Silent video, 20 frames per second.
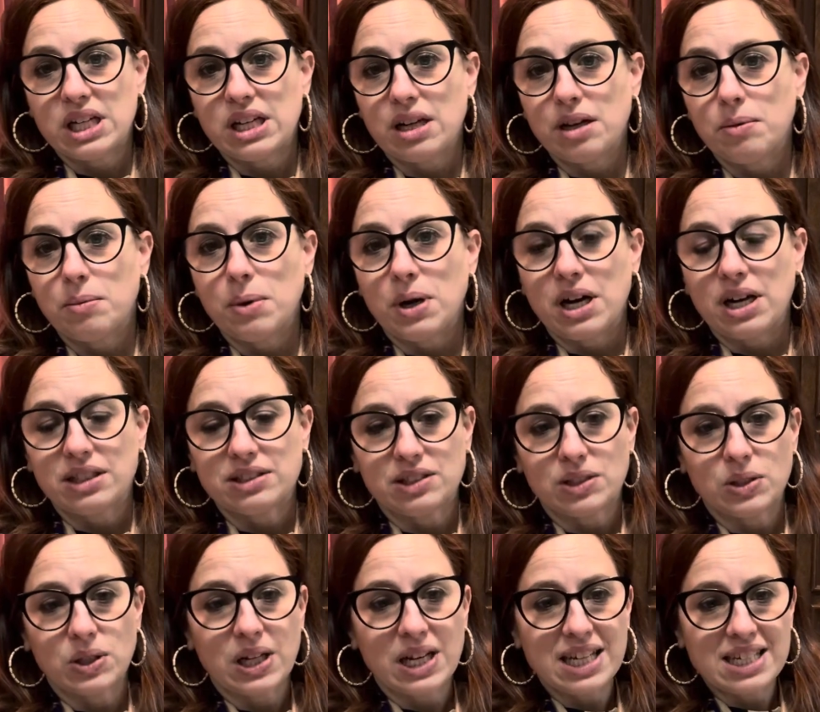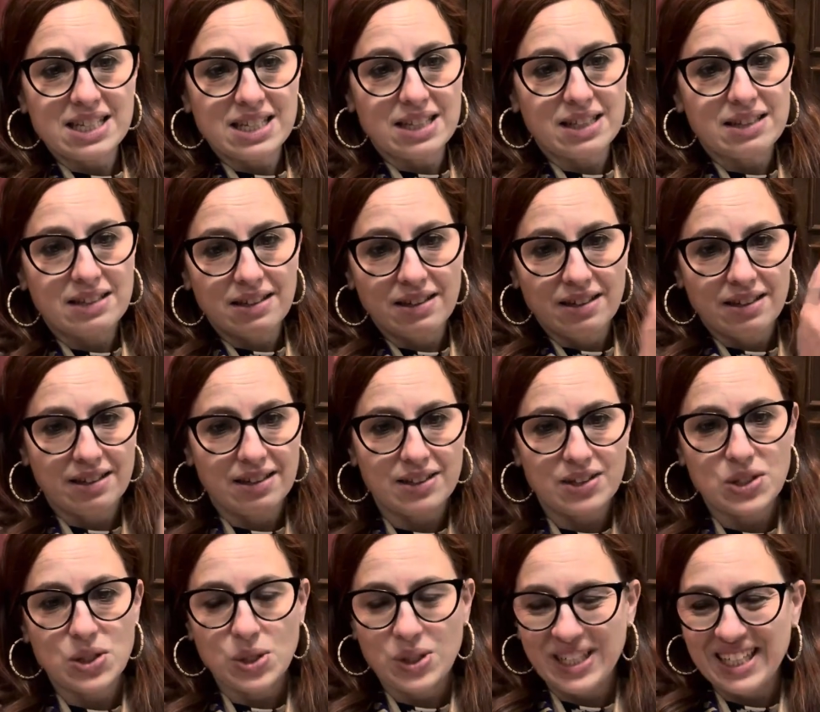I walked across the
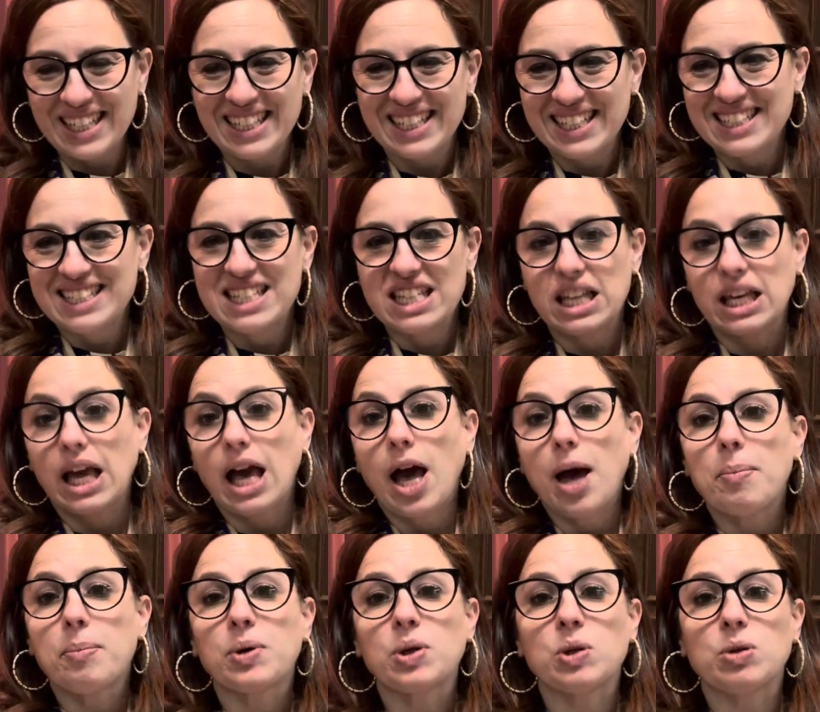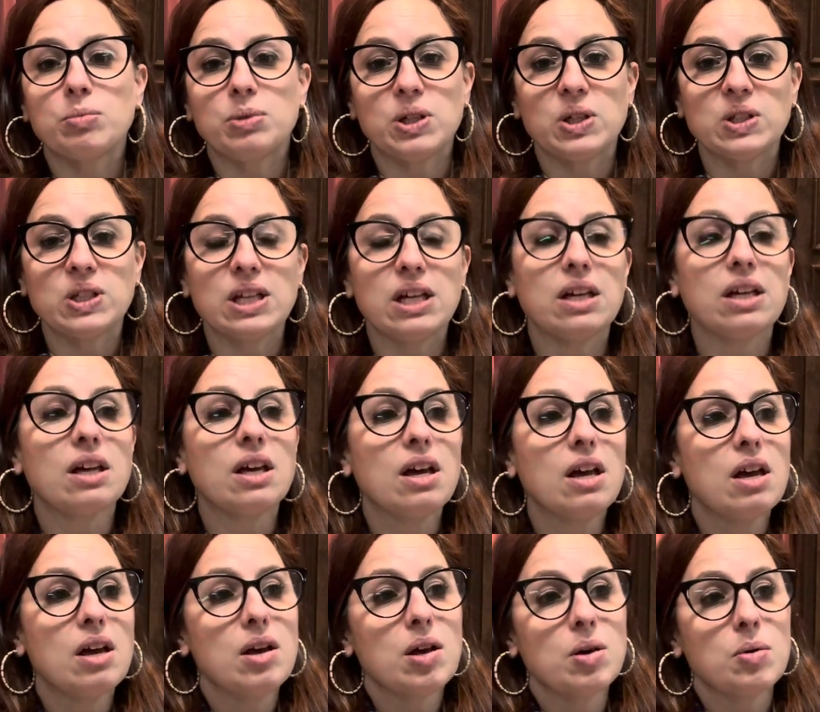street into the Capitol building,
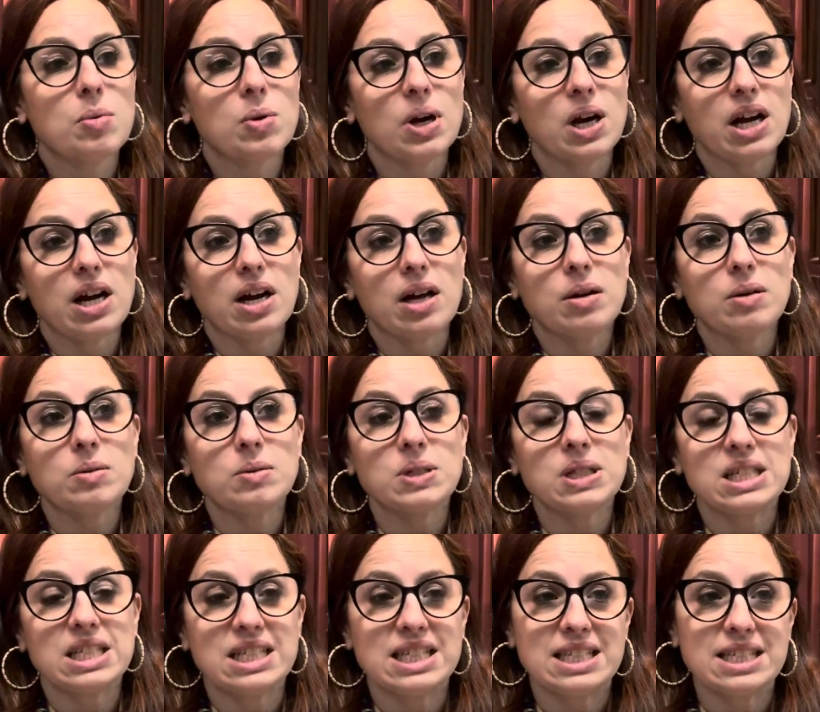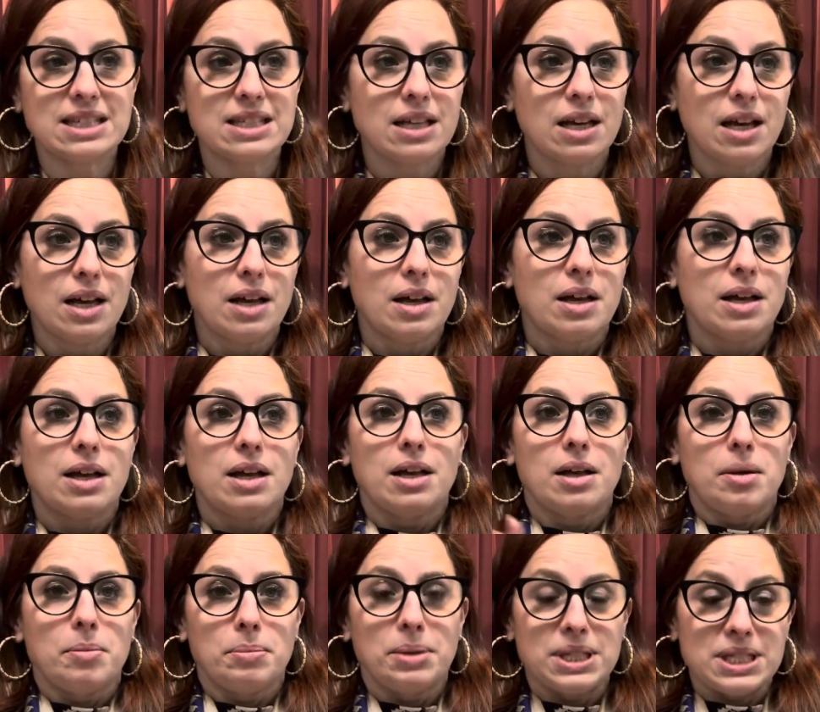where I was
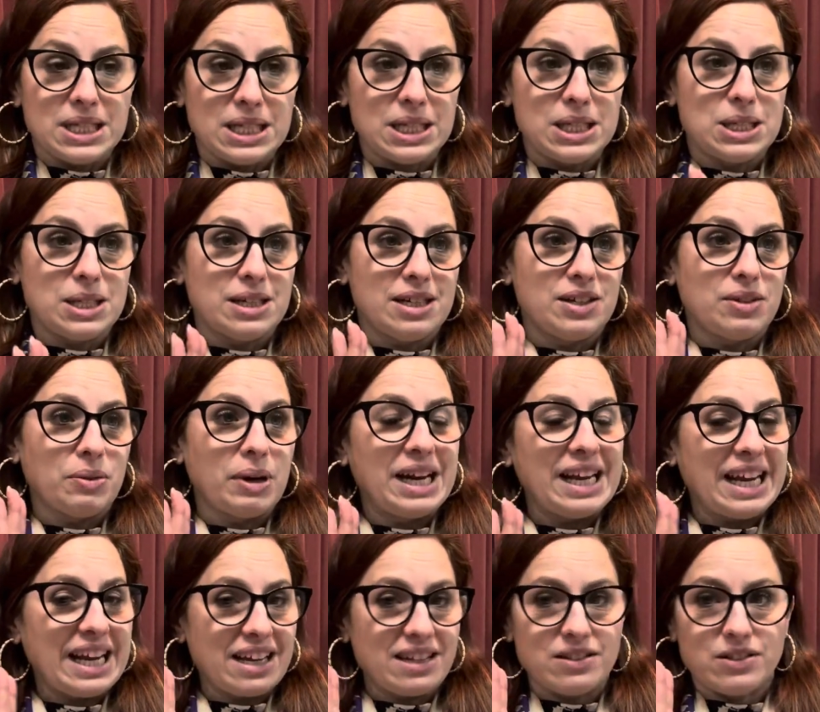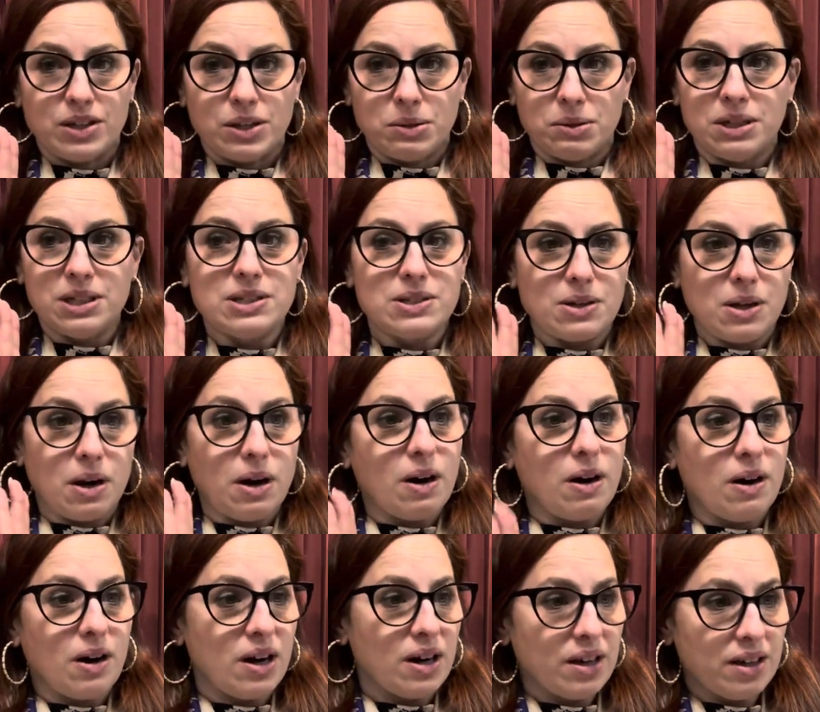positioned right next to Chris
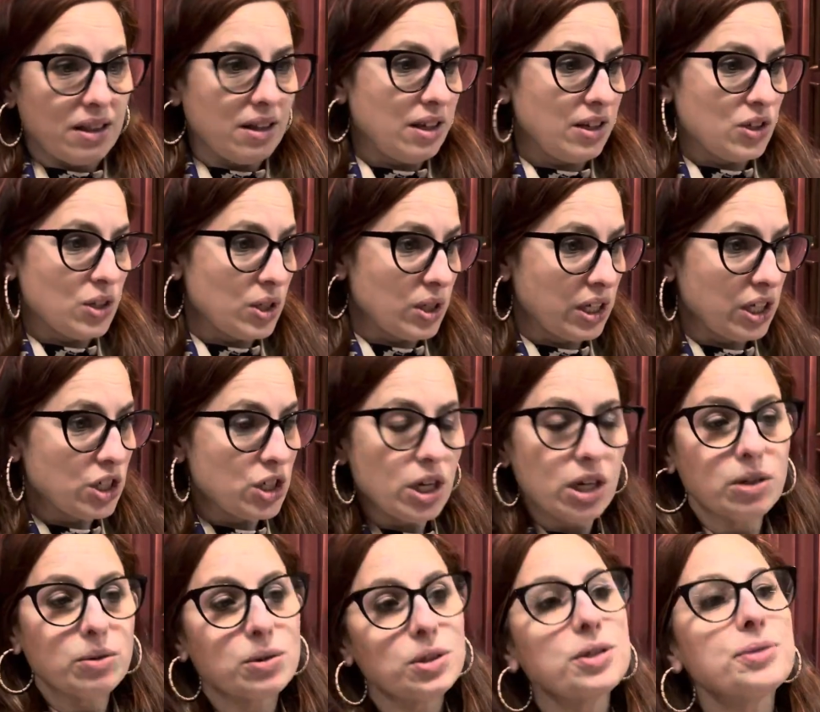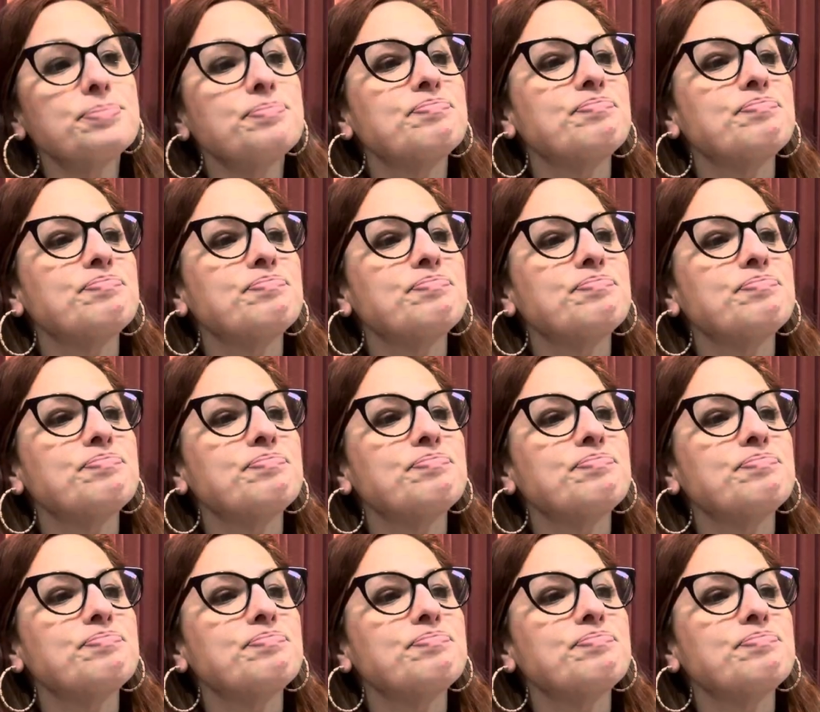Carr, the Attorney General,